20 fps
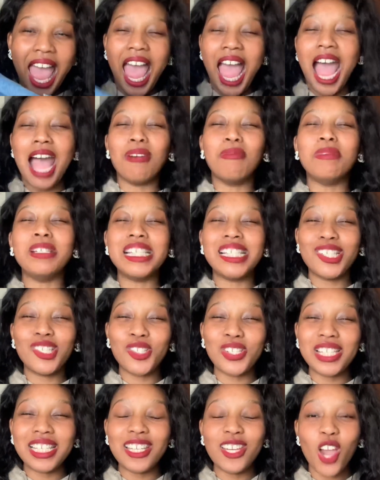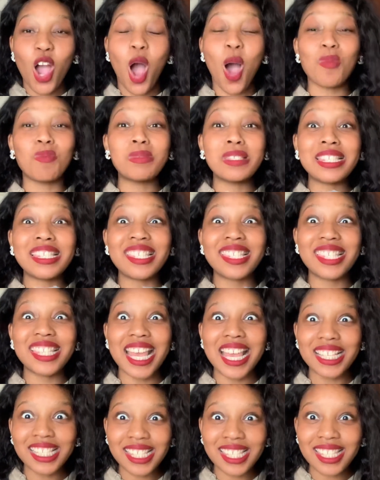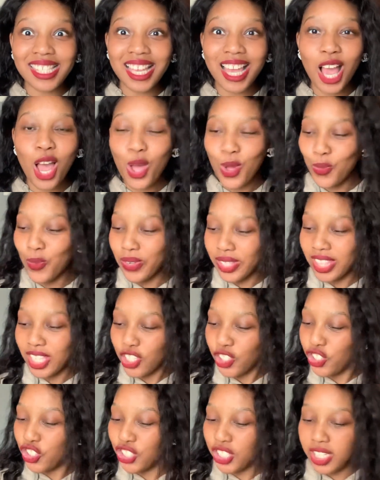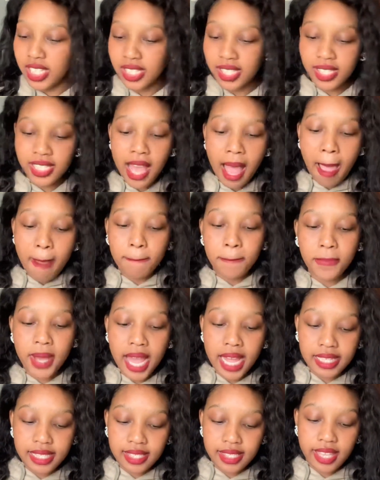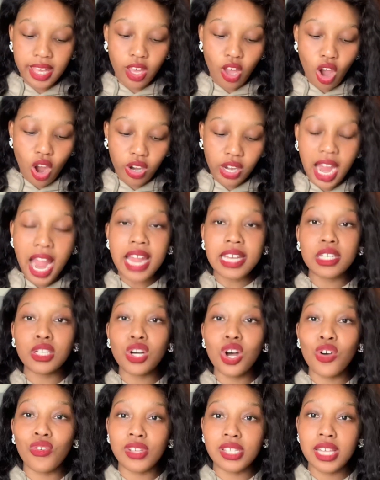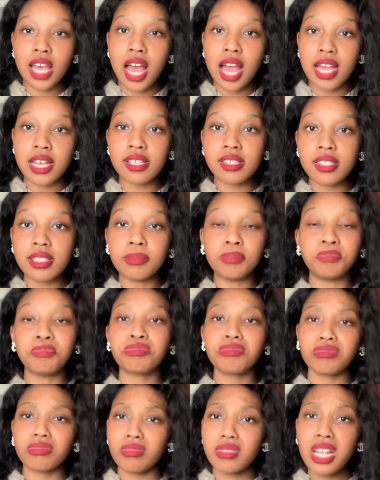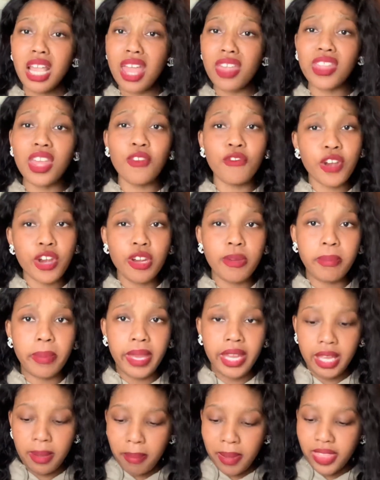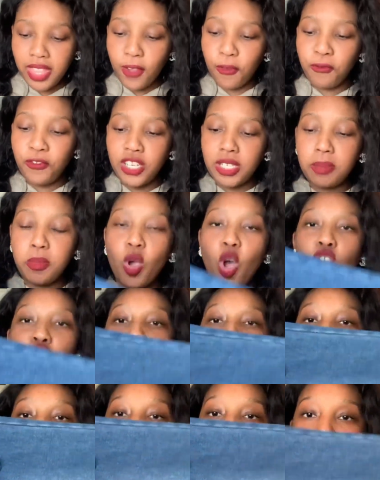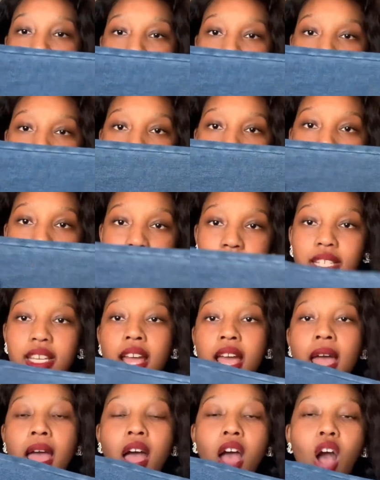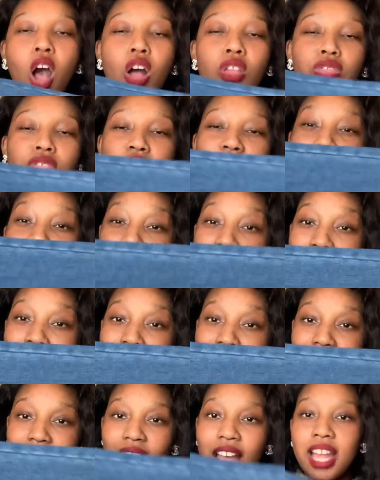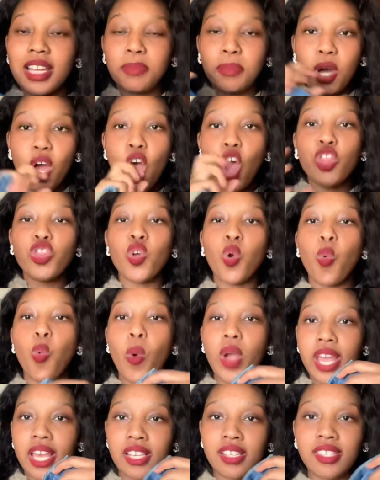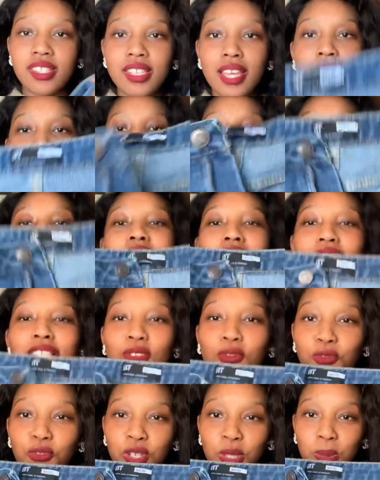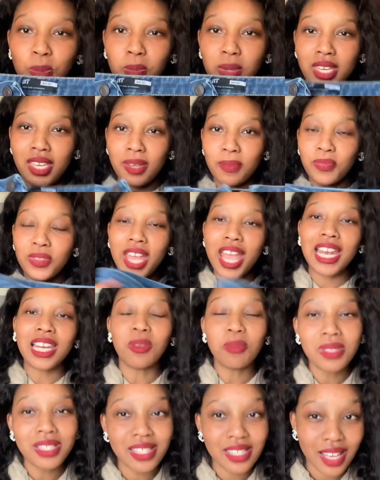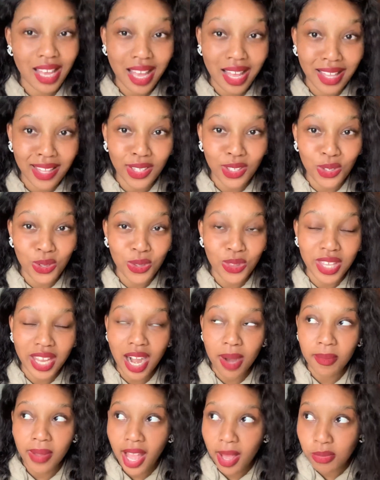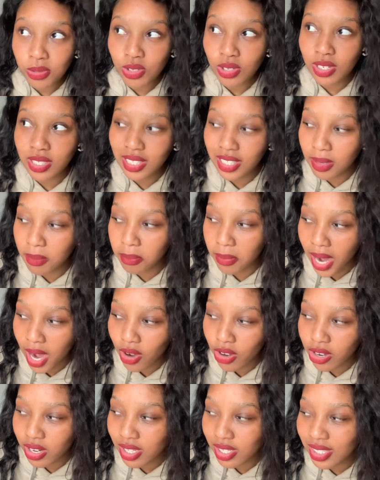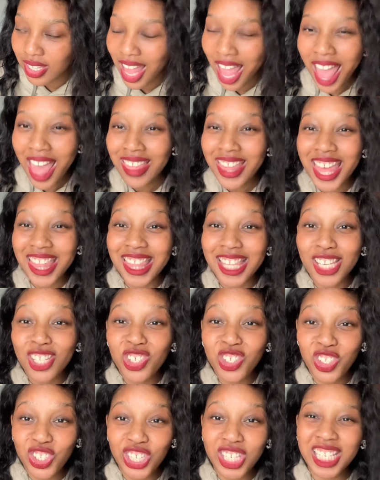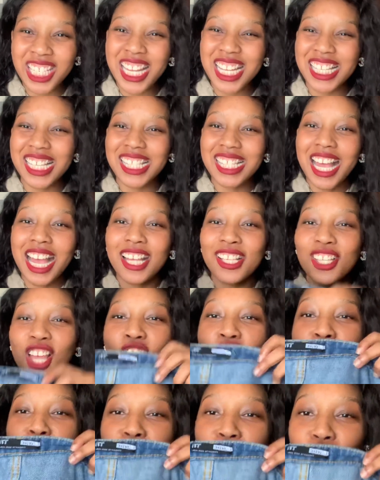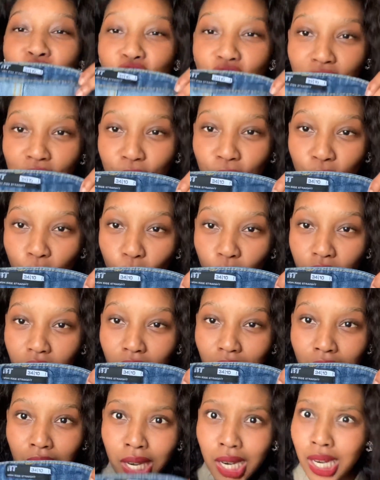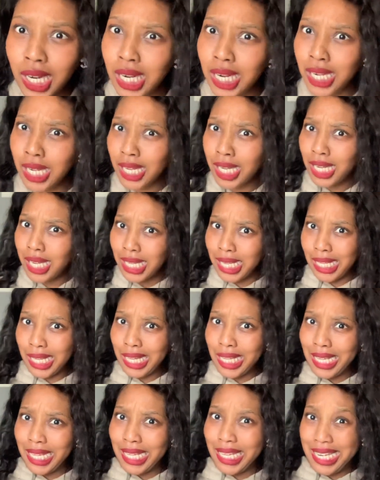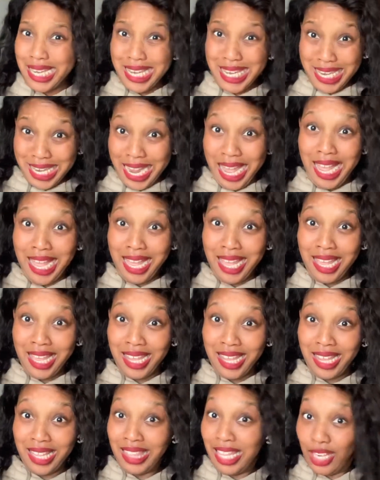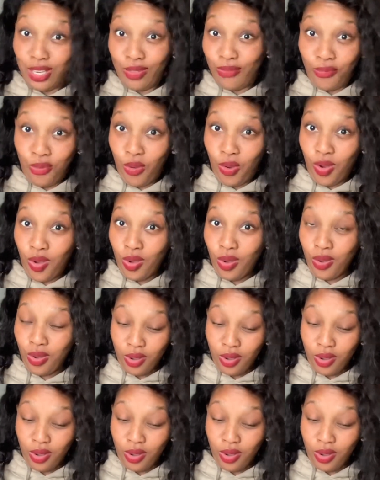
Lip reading: I'm literally obsessed with these jeans, but they are kind of oversized. They're very big, but they fit me on the waist side, on the thigh side, but on the waist, it doesn't fit me. And let me tell you that I'm absolutely embarrassed that this jean is a size 34. Nah, 34.